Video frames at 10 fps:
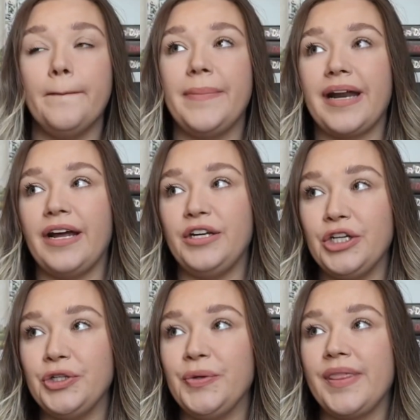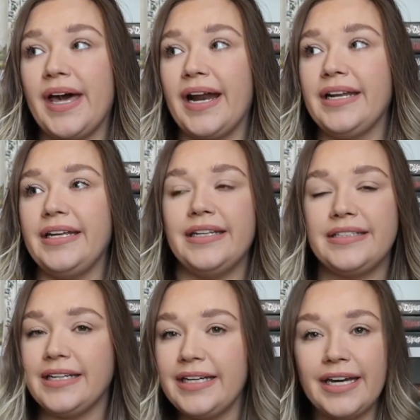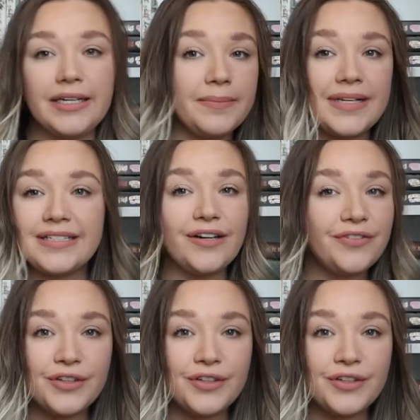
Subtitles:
But I knew that I needed to get myself